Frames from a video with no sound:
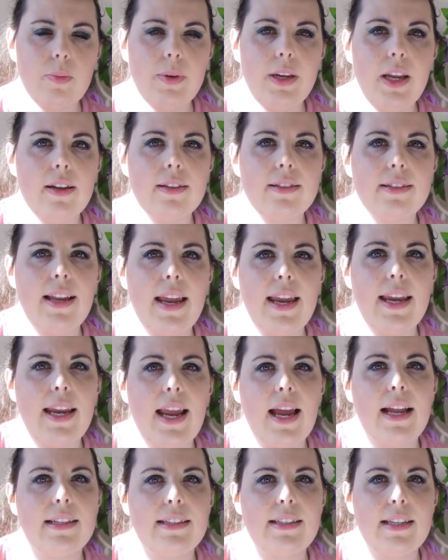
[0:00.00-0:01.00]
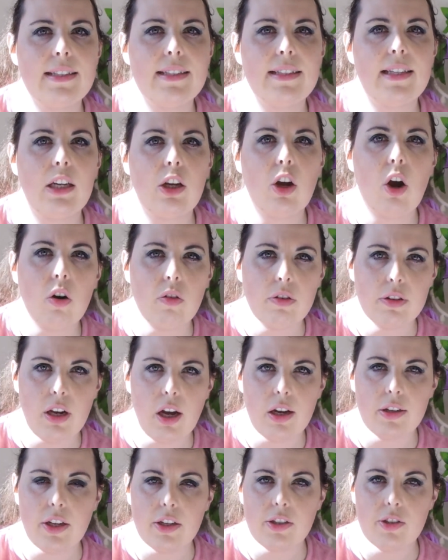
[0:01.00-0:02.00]
We are staying at Disney
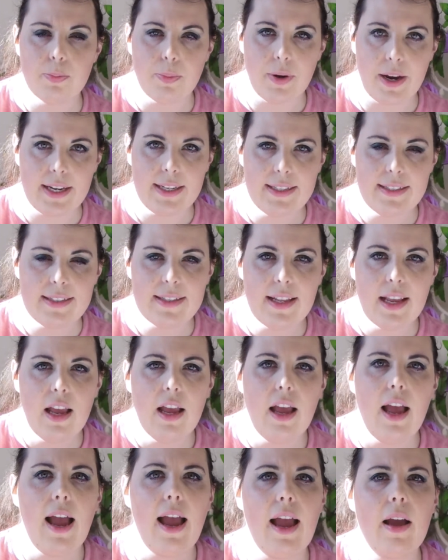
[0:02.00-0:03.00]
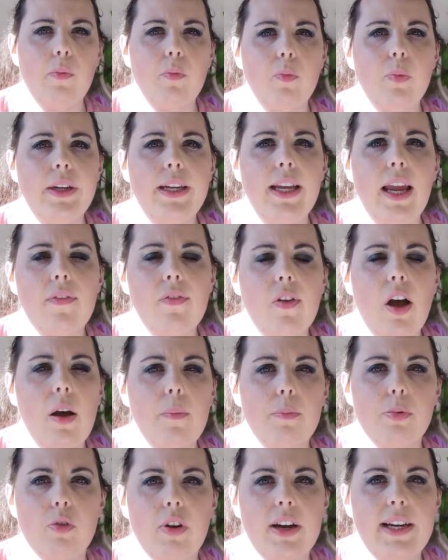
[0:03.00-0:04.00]
Coronado Springs and we have
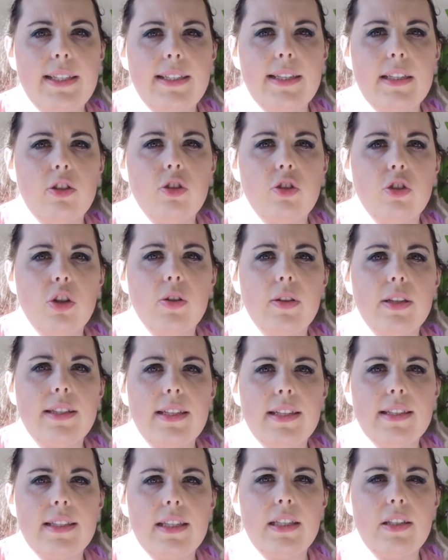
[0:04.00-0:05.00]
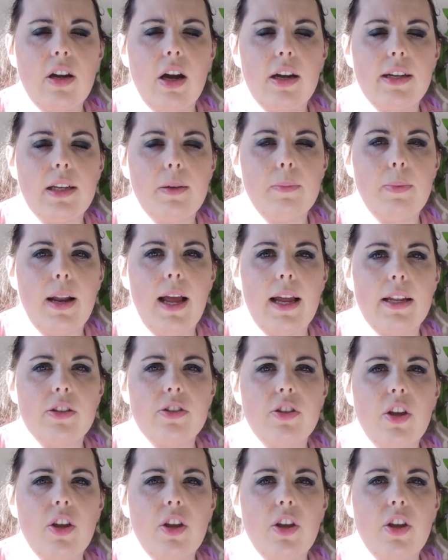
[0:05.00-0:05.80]
upgraded to the Disney dining plan.